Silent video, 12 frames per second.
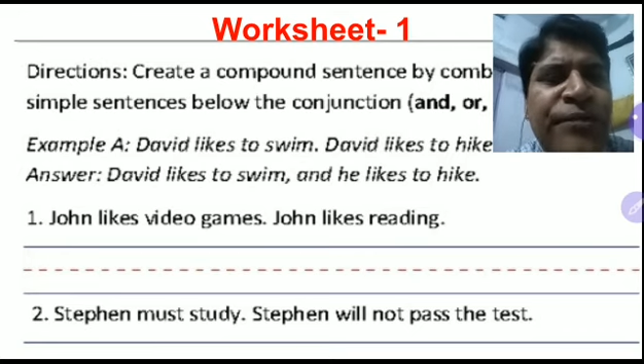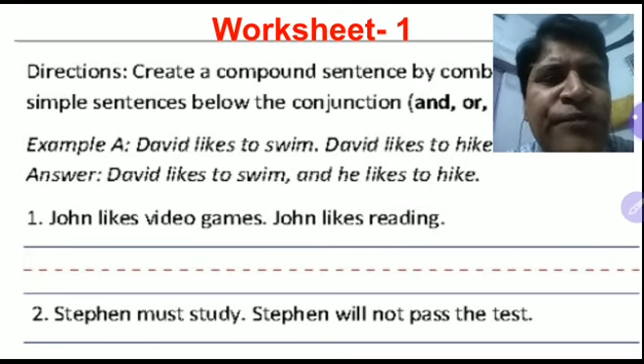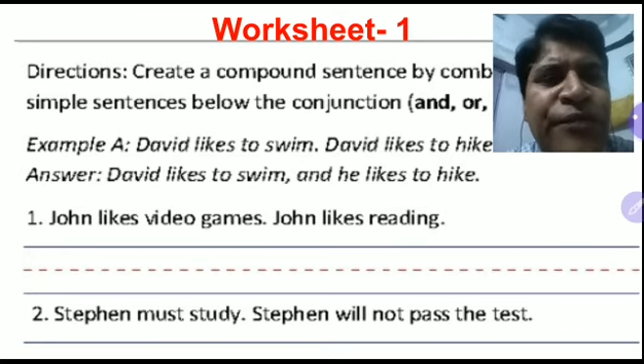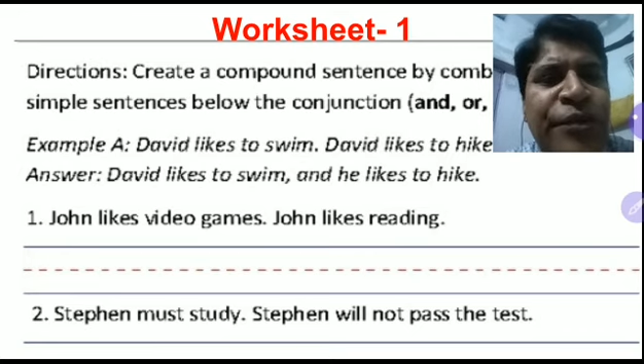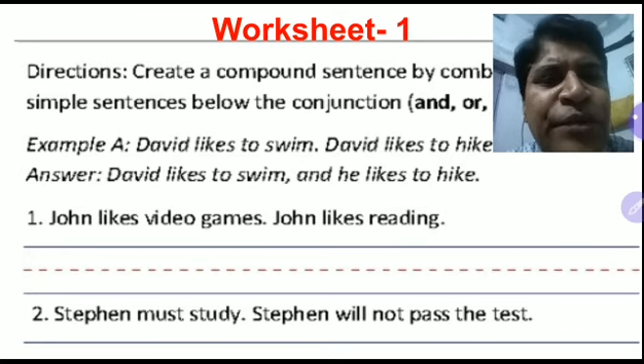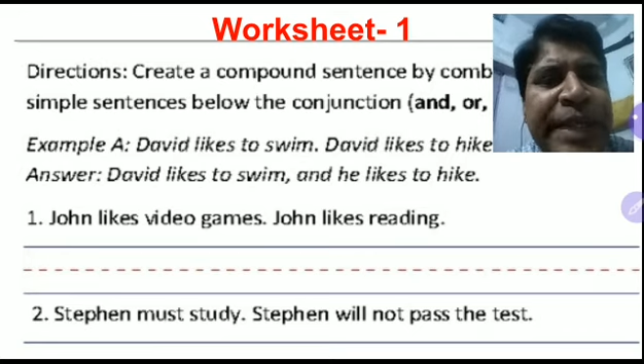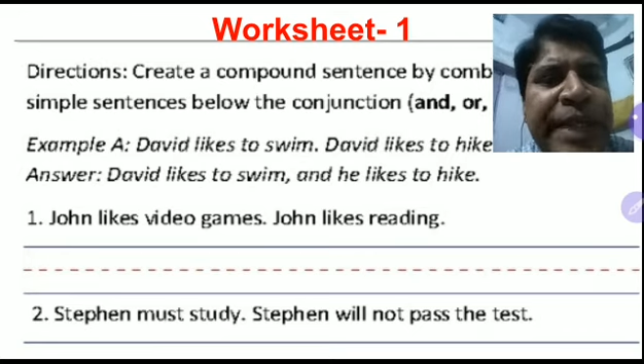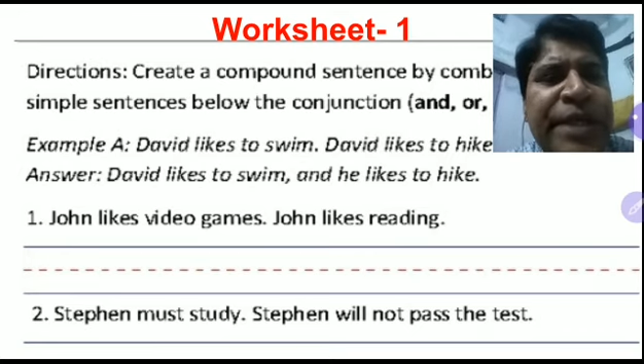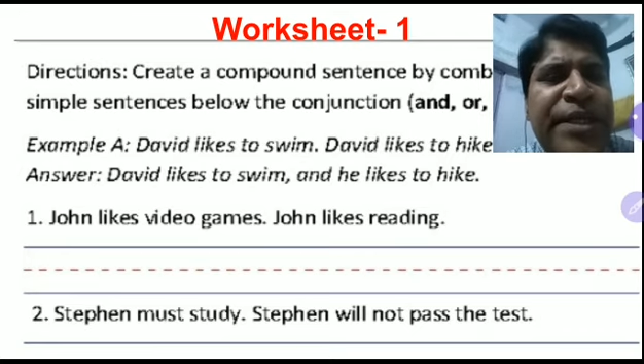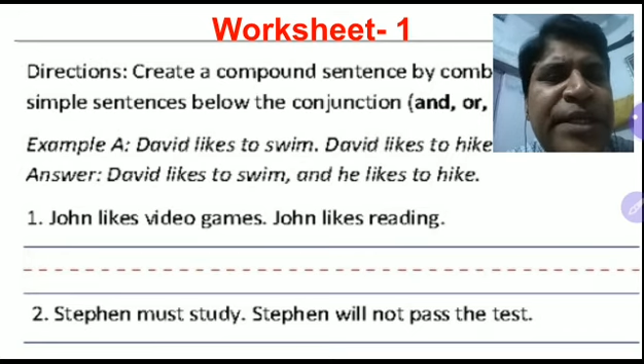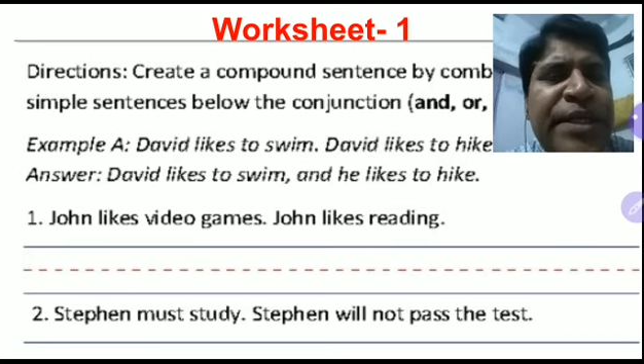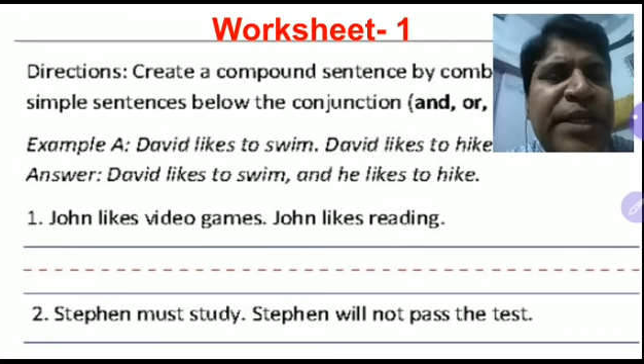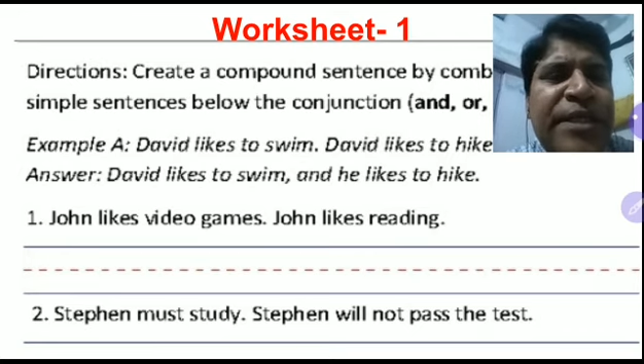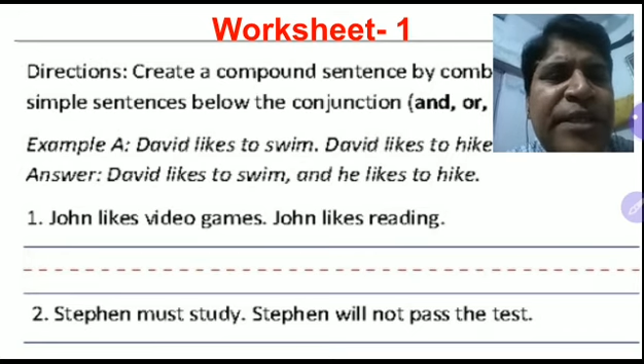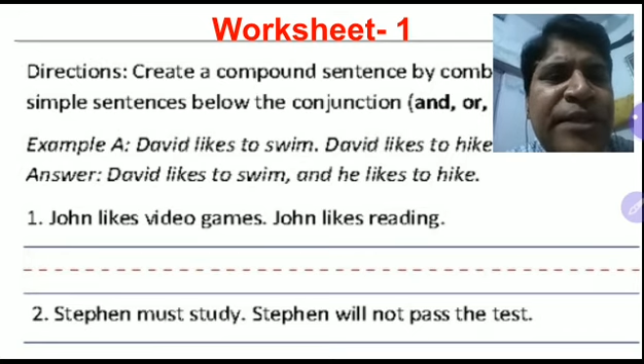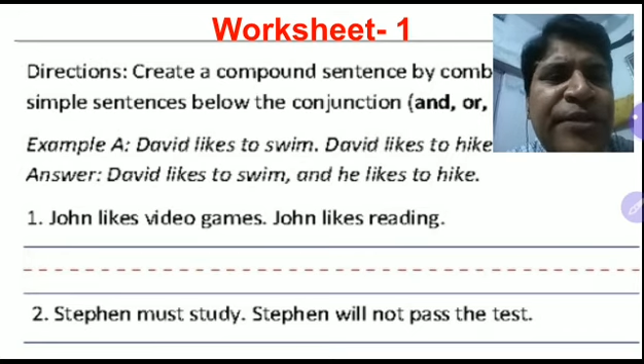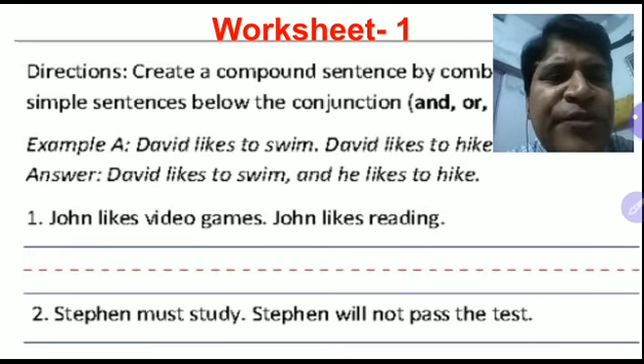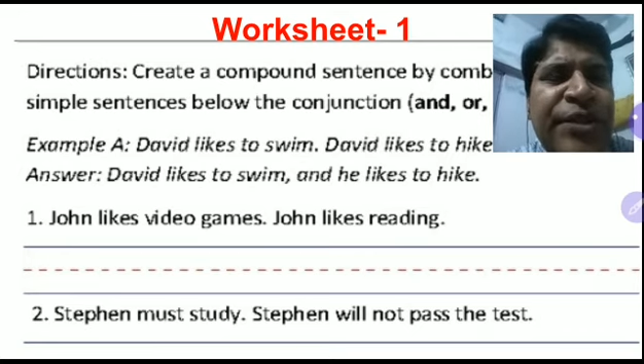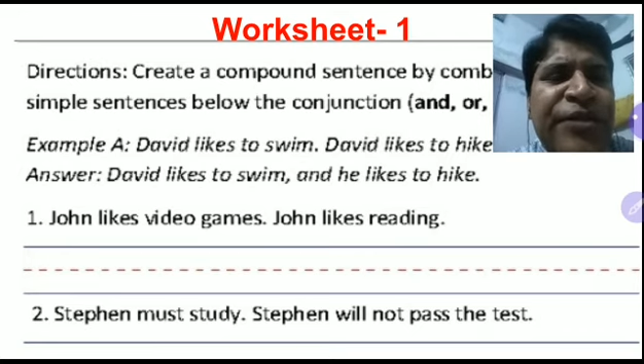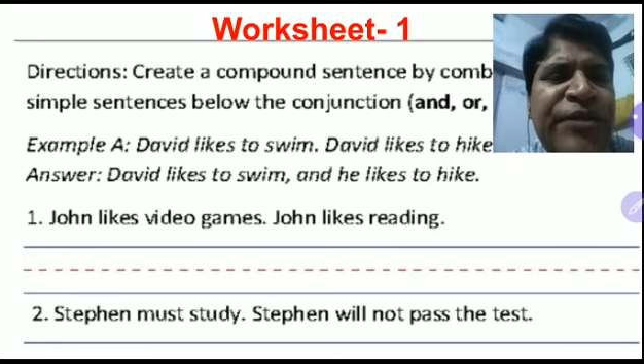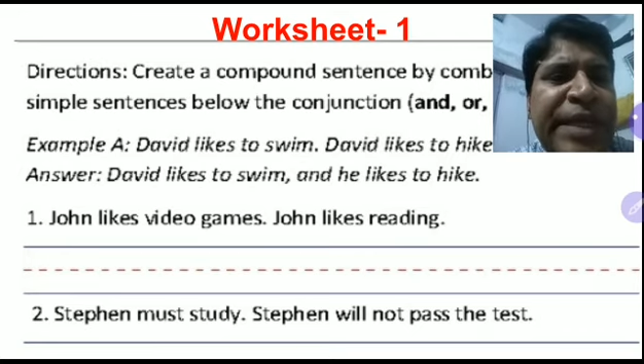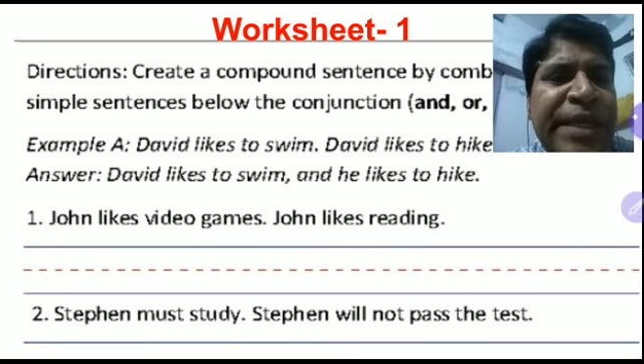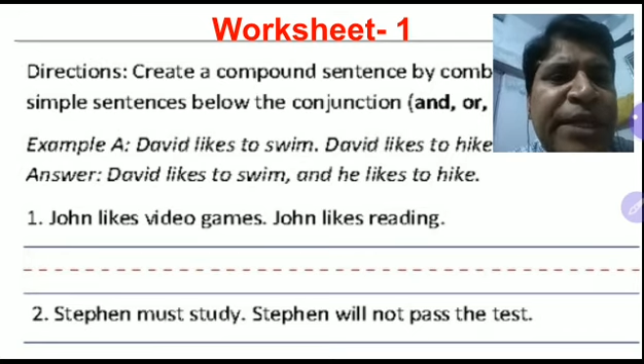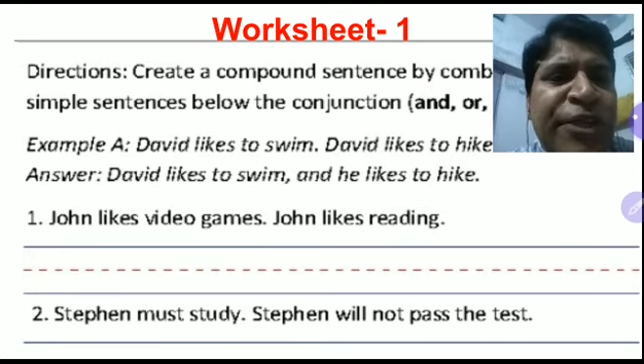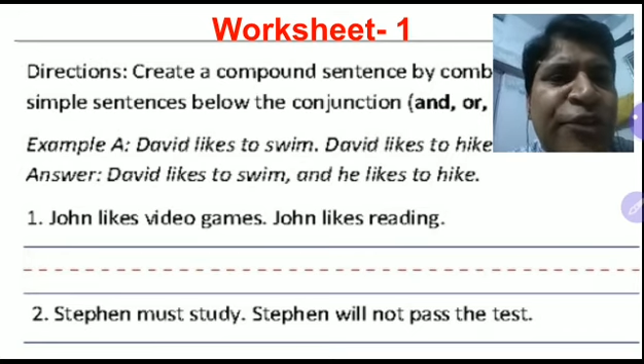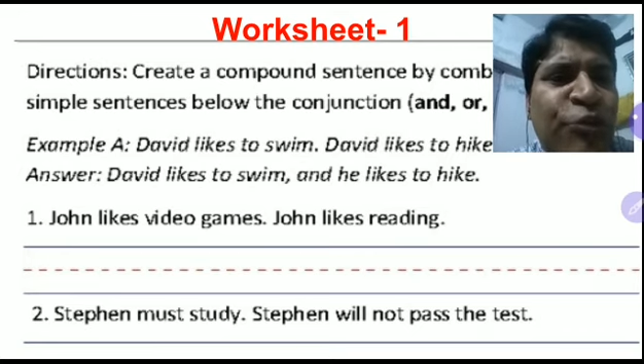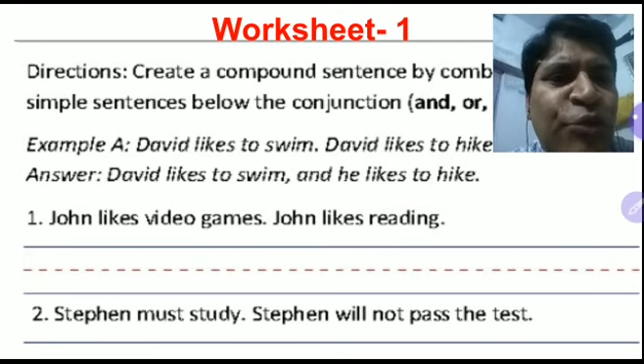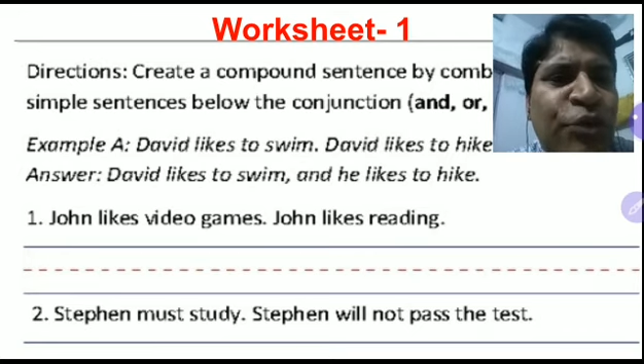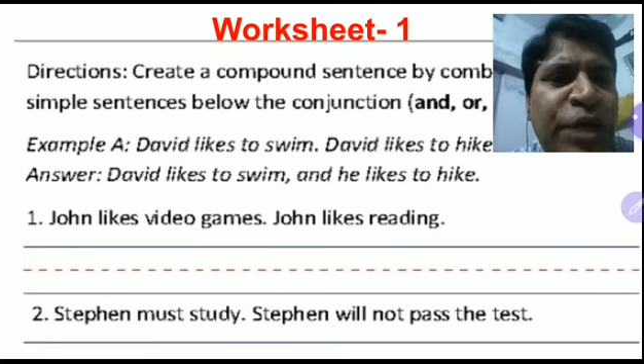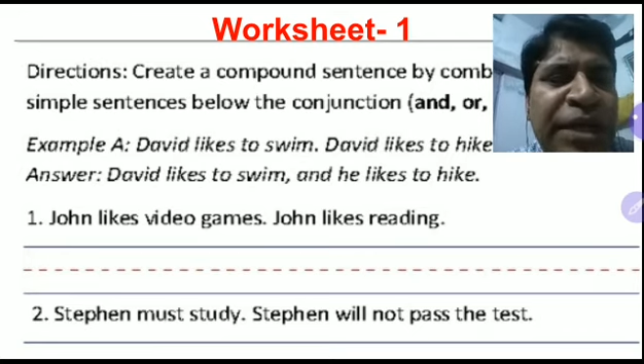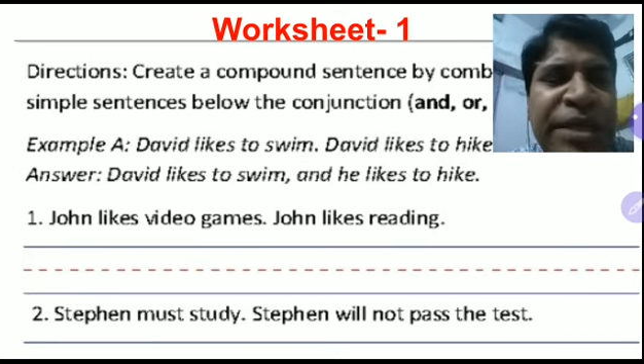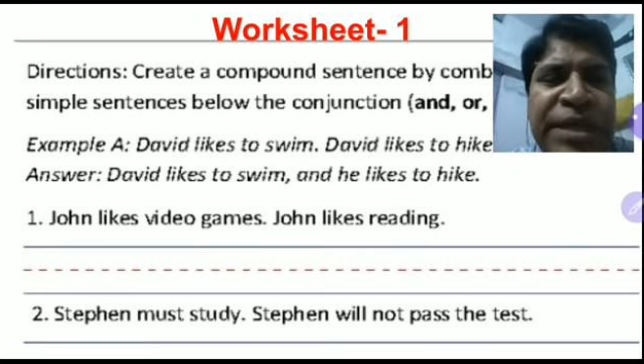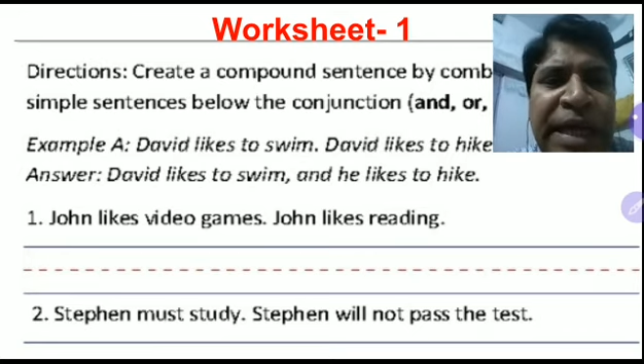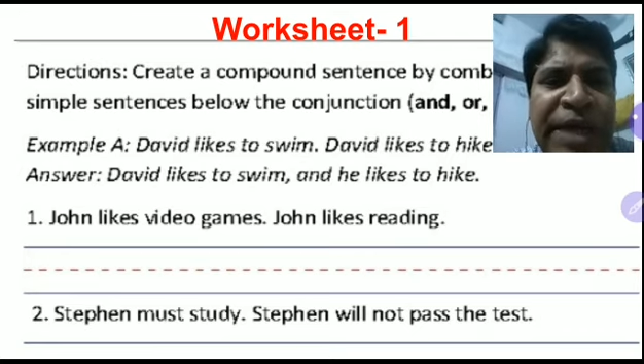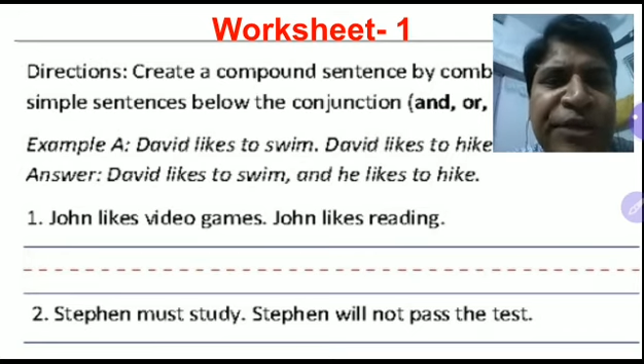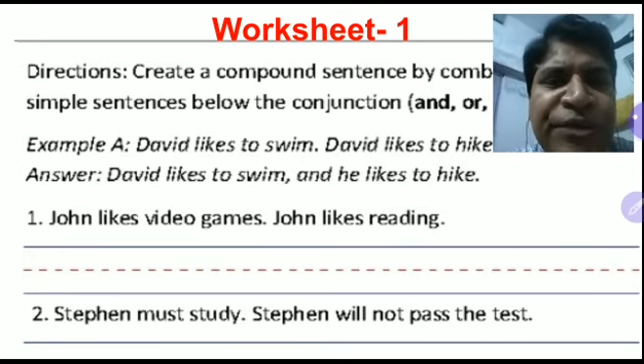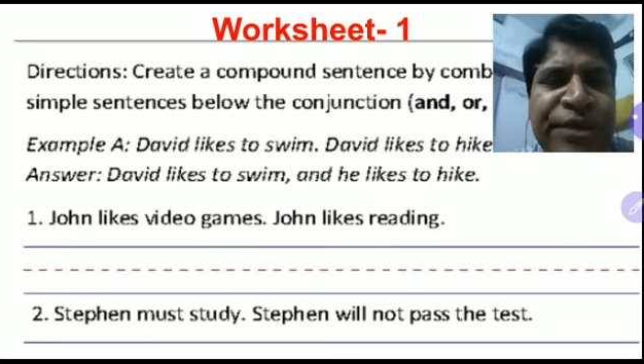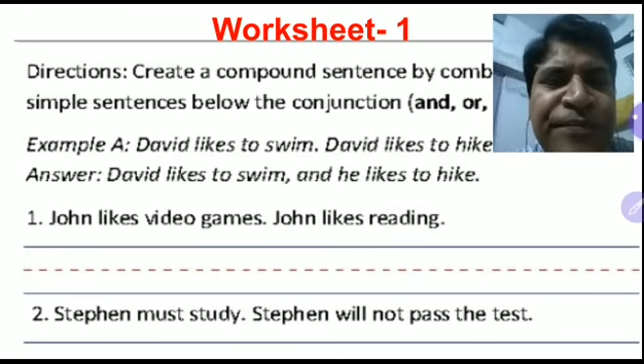For that reason, since there is no contrast,